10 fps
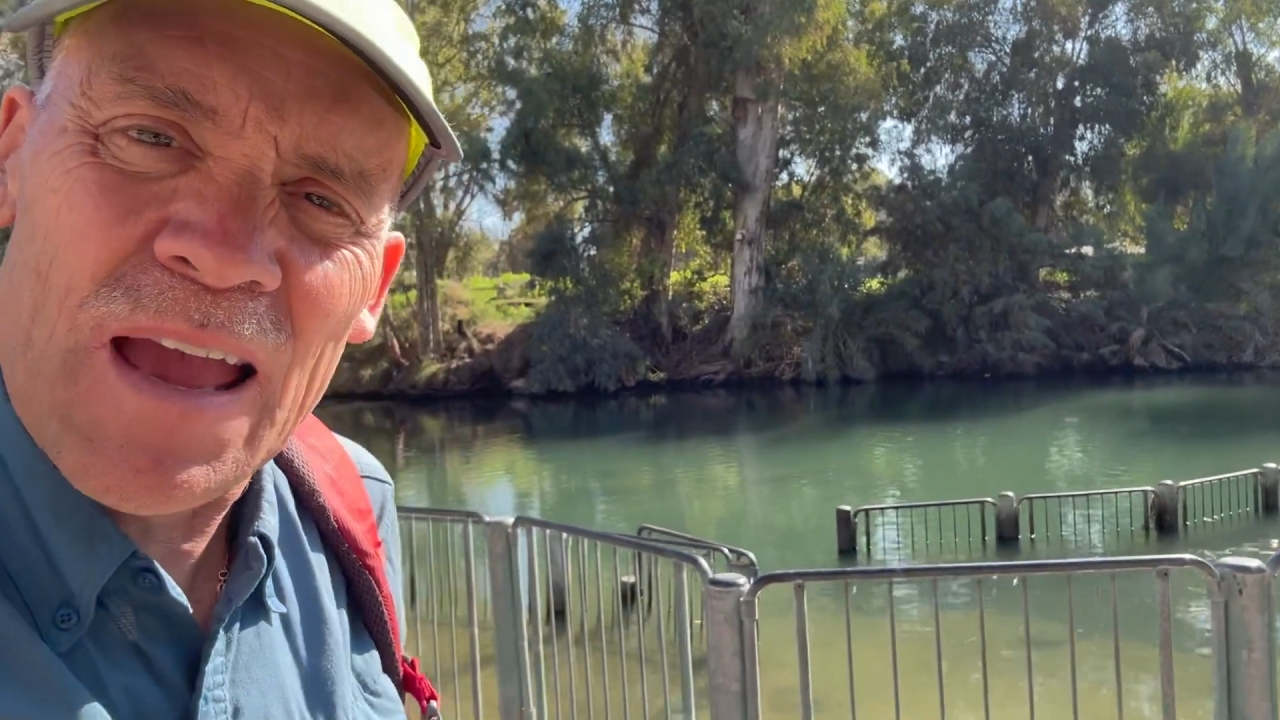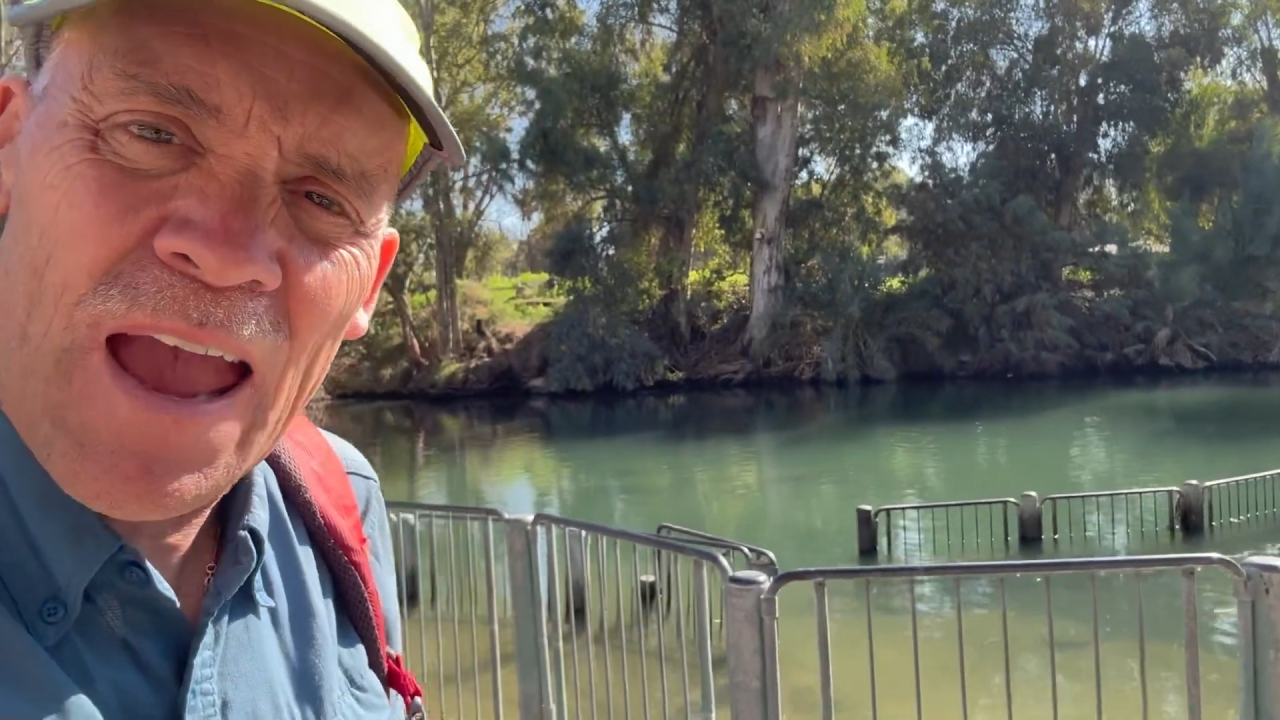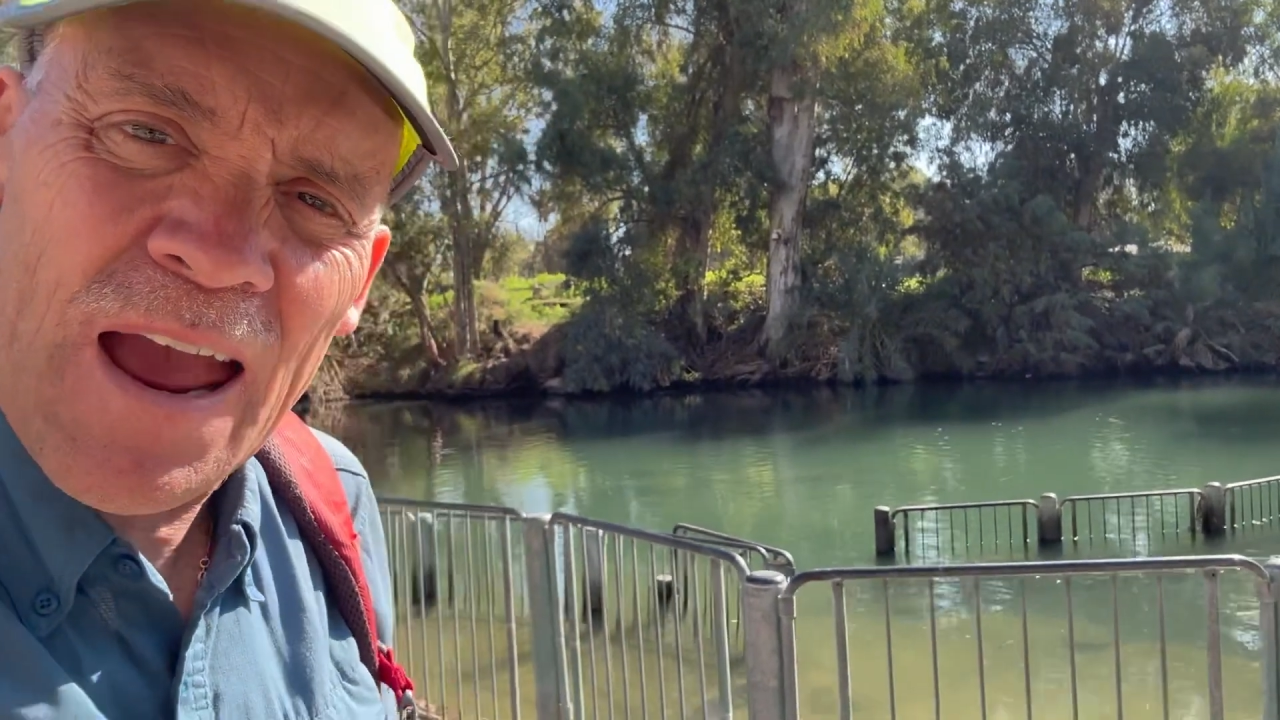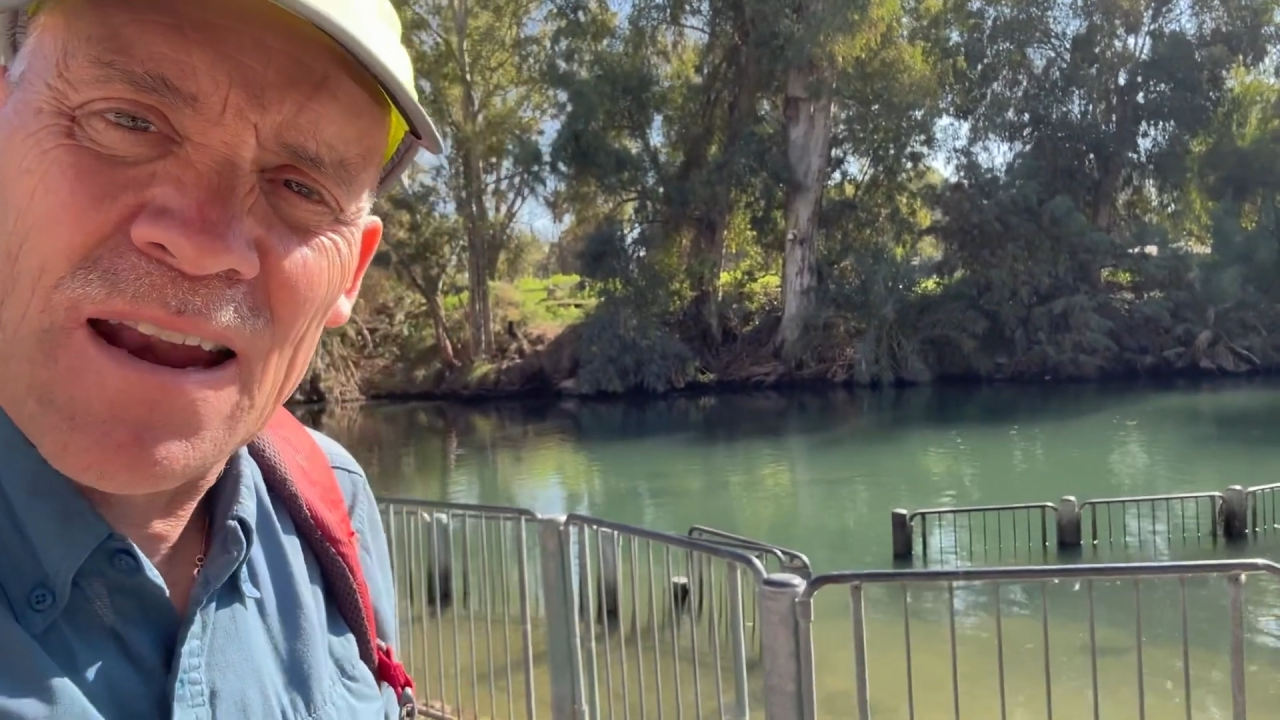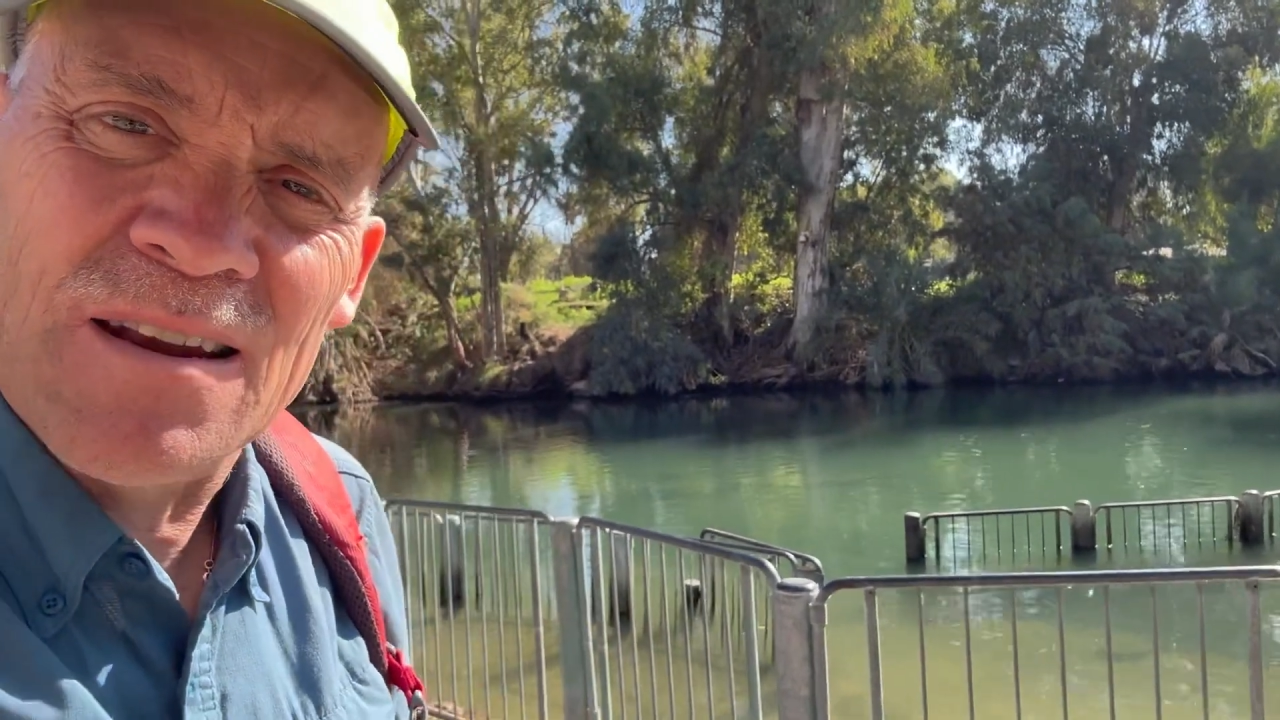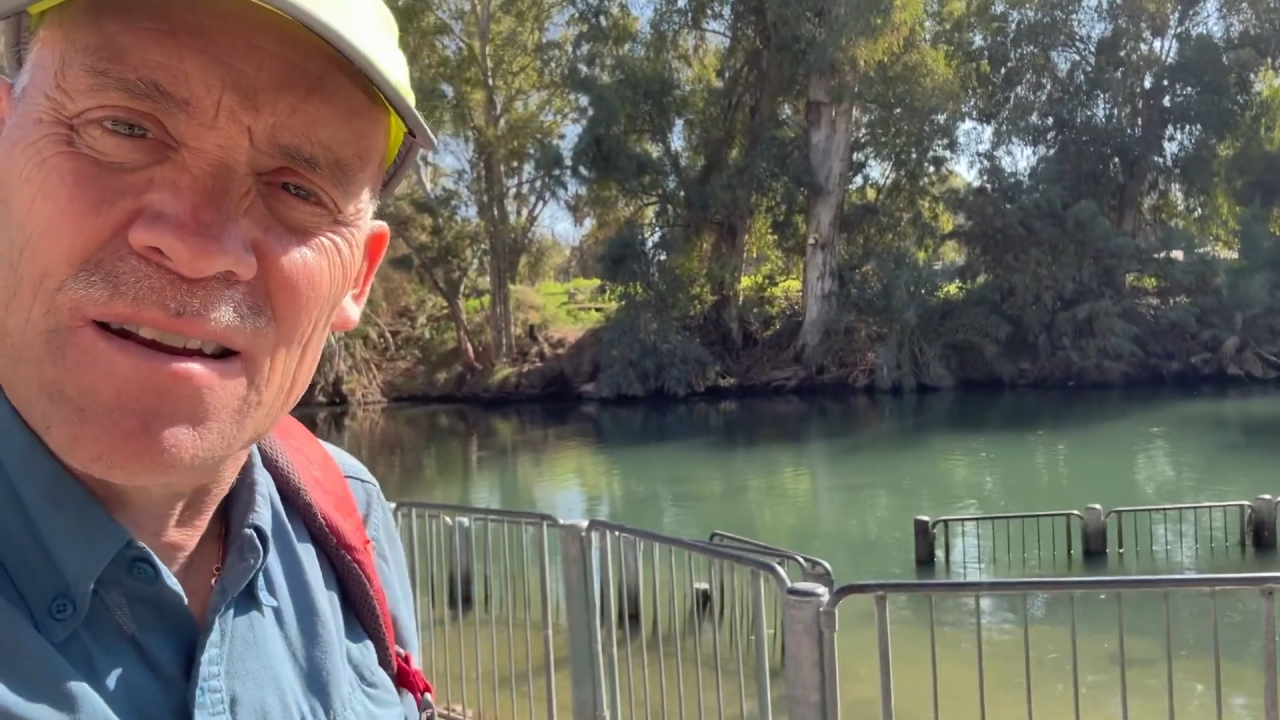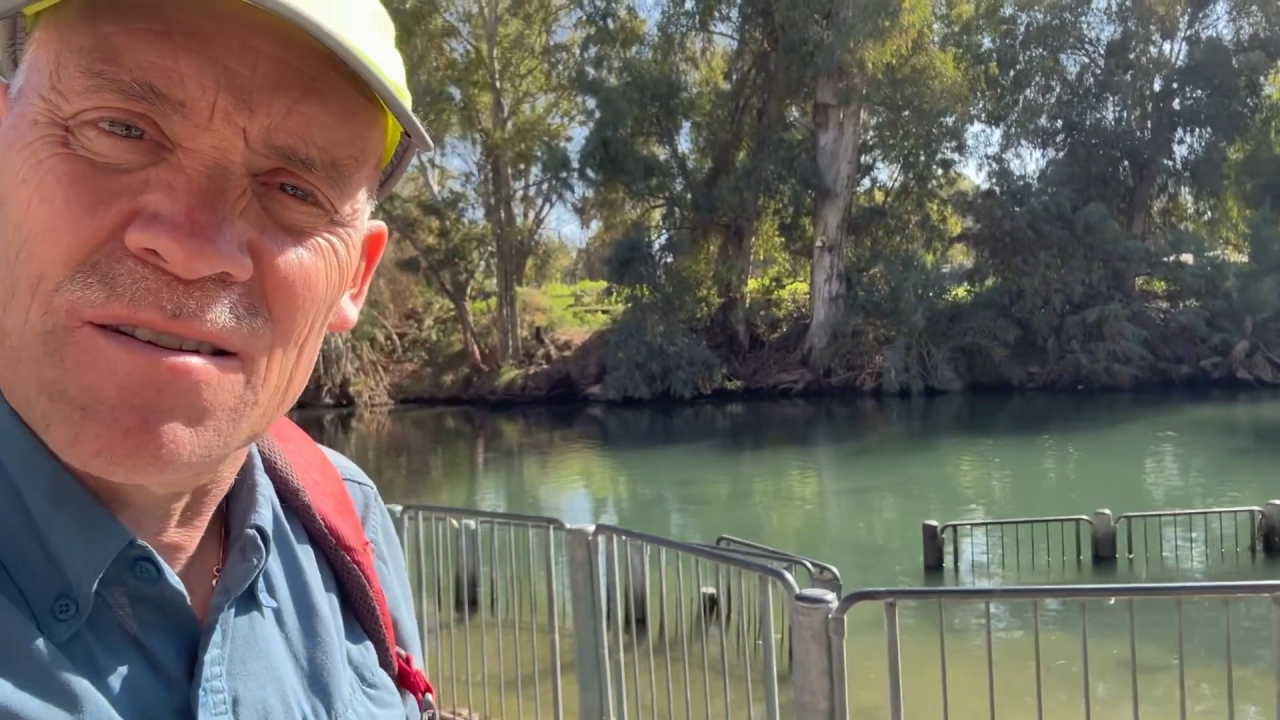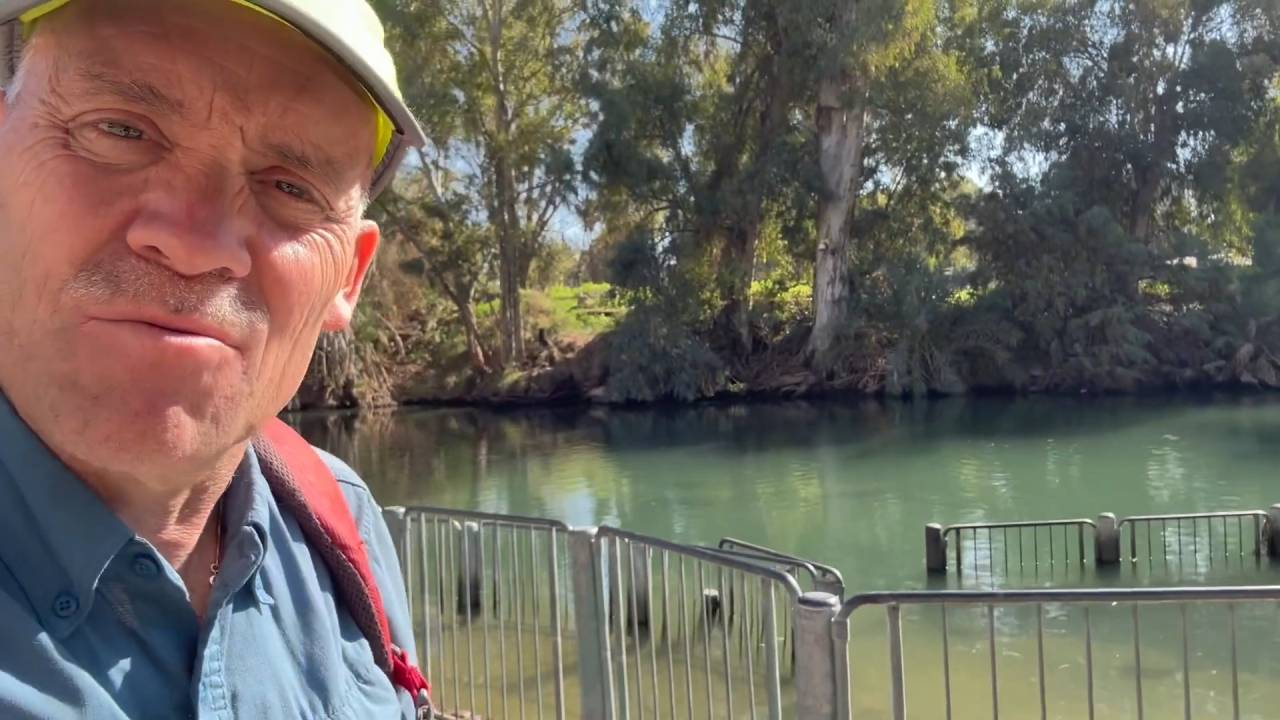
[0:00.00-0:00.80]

and